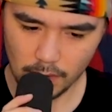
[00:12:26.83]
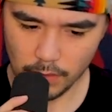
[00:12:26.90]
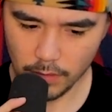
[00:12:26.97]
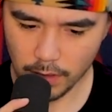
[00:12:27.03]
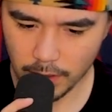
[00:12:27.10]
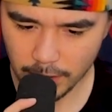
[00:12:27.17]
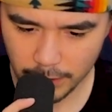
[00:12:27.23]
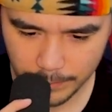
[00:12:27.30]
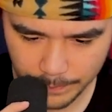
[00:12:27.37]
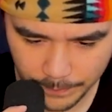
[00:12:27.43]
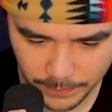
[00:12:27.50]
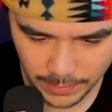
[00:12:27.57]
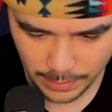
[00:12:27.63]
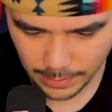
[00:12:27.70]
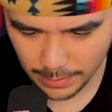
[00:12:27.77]

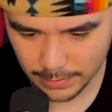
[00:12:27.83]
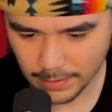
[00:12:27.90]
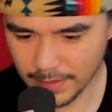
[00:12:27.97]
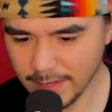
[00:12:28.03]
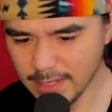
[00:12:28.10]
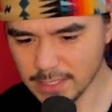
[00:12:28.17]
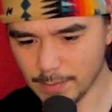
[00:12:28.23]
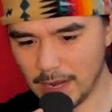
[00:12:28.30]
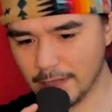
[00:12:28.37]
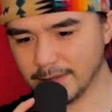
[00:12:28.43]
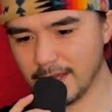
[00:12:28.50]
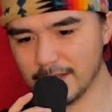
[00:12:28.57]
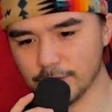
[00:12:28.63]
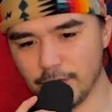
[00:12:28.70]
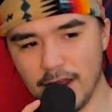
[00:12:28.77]
The thing is about
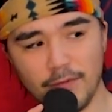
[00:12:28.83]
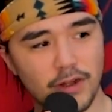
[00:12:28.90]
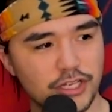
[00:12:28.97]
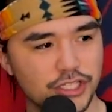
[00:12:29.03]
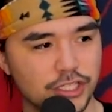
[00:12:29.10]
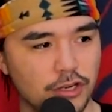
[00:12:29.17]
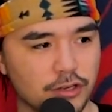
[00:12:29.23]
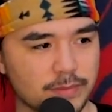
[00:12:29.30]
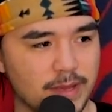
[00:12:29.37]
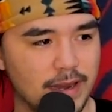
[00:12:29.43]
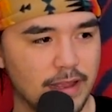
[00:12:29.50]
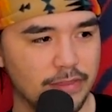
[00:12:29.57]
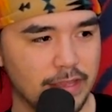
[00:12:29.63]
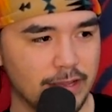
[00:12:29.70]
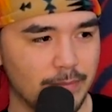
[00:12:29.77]
that is when I watch shows, man,
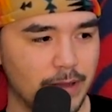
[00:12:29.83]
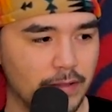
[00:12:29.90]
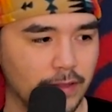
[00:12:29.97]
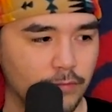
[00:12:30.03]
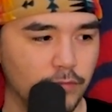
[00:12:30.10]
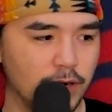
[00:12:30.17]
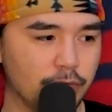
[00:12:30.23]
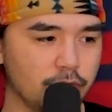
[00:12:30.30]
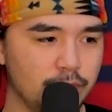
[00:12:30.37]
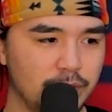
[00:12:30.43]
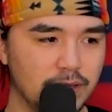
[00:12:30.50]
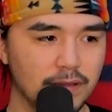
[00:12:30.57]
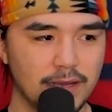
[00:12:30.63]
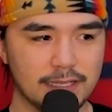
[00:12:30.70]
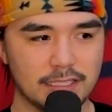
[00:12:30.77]
I think about like what it would
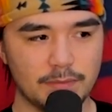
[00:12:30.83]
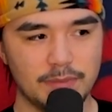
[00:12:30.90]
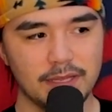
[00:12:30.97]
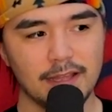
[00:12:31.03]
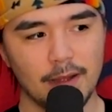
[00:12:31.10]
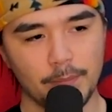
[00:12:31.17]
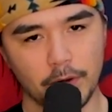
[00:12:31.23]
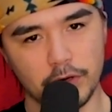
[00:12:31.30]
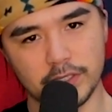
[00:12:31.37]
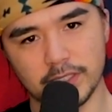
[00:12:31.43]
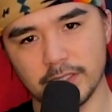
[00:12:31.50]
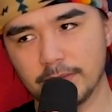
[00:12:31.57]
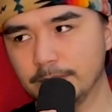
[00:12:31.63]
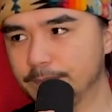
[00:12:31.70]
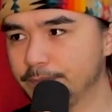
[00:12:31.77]
be like to be that
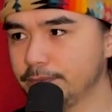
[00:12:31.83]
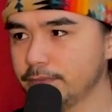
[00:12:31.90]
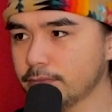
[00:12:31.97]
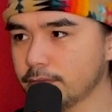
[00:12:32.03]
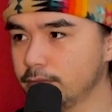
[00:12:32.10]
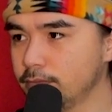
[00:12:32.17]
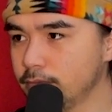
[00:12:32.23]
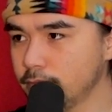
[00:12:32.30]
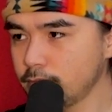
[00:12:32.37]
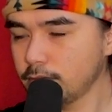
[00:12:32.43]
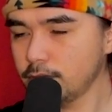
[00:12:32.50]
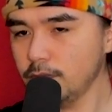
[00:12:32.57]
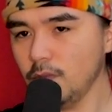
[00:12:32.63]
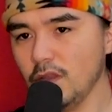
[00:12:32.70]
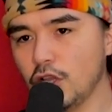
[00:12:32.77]
person.
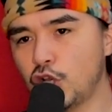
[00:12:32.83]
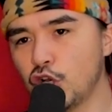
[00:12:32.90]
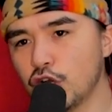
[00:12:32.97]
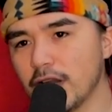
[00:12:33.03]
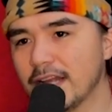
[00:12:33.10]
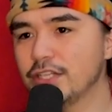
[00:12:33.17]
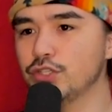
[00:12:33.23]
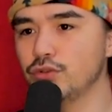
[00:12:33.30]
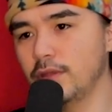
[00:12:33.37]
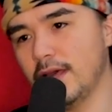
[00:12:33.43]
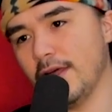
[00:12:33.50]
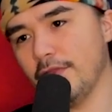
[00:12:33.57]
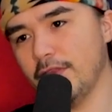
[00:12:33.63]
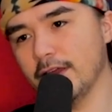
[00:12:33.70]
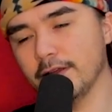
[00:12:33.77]
Could I do
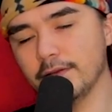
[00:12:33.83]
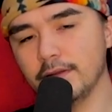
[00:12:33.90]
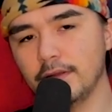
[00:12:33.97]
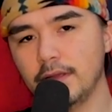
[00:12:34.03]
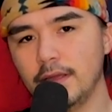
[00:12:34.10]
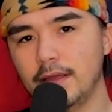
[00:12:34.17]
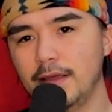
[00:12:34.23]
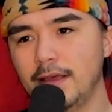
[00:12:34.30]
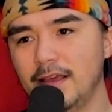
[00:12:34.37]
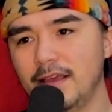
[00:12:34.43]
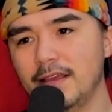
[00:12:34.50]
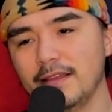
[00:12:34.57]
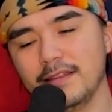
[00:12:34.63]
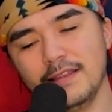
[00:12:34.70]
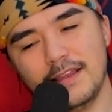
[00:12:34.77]
that thing?
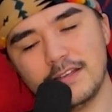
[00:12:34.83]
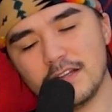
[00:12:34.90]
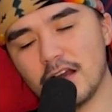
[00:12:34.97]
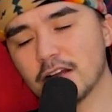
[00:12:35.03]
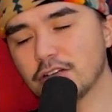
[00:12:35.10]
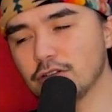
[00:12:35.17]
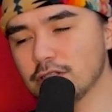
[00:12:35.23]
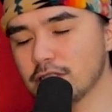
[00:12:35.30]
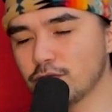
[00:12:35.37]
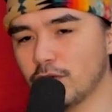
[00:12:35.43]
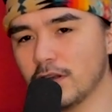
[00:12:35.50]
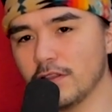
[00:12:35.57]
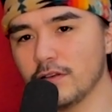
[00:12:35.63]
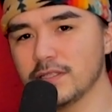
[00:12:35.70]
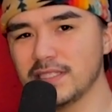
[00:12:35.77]
And doctors is
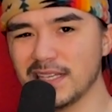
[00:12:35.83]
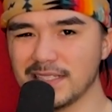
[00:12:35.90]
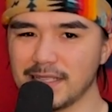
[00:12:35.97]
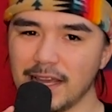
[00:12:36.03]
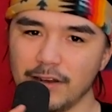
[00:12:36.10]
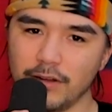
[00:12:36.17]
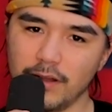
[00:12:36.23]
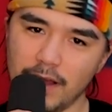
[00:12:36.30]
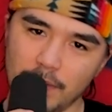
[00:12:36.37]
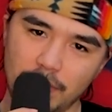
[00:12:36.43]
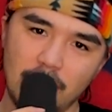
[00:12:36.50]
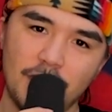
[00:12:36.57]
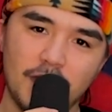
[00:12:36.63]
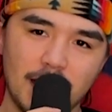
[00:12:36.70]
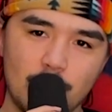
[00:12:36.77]
one of those things I
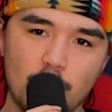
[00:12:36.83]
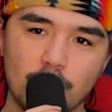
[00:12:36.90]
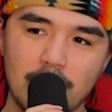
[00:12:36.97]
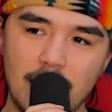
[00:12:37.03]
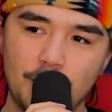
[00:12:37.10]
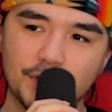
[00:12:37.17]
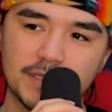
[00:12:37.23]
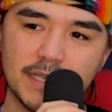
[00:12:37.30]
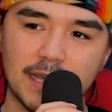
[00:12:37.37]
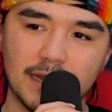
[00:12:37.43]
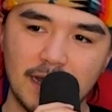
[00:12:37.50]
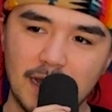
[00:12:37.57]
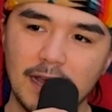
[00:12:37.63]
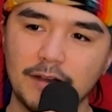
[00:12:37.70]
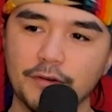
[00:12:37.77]
think I'm okay with saying,
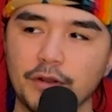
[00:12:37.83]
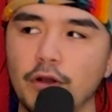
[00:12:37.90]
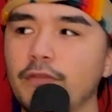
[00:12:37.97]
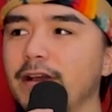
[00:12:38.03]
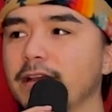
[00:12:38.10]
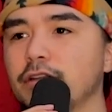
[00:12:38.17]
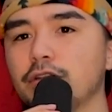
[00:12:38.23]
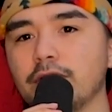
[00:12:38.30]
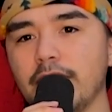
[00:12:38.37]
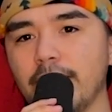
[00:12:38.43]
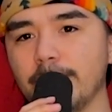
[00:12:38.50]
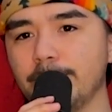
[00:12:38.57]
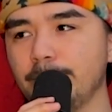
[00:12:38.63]
I don't know if I could do that.